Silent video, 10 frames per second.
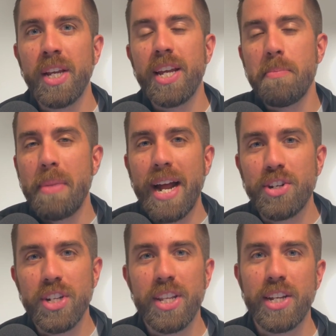
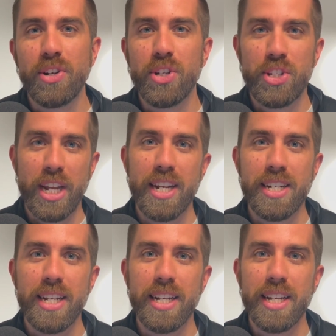Imagine that you're
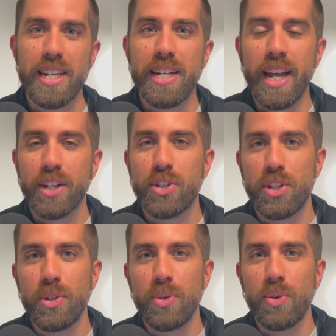standing next
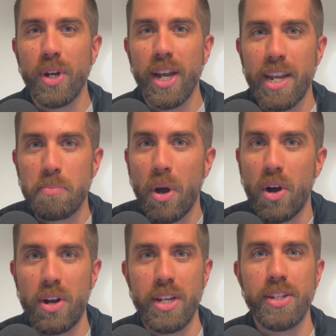to
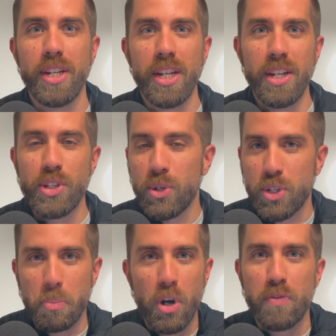pond. So it's
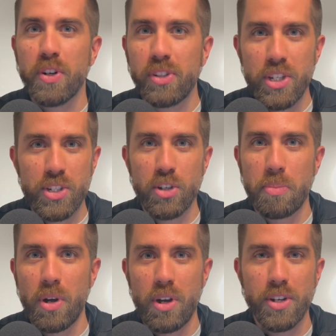a perfectly still
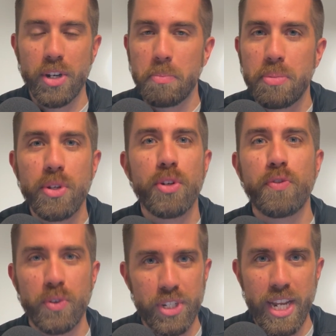pond on a
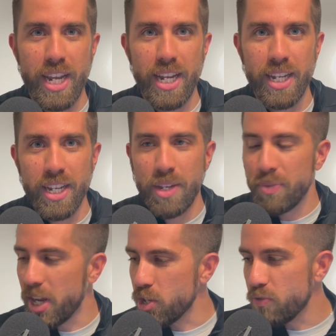beautiful day,
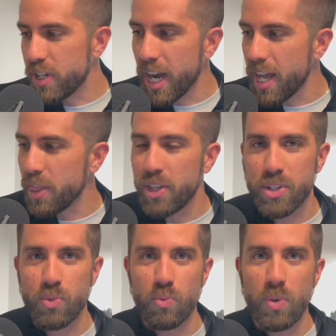and you've got
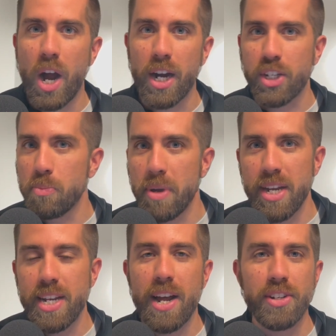this rock. You
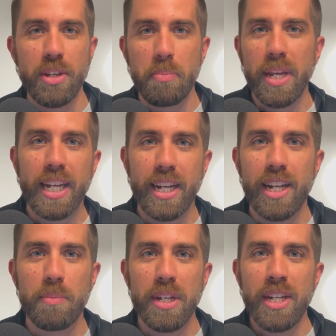bend down and you pick it
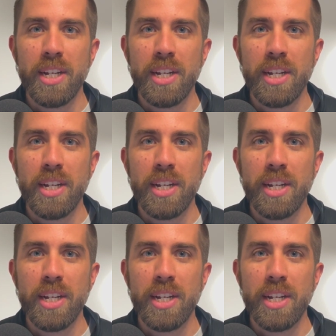up.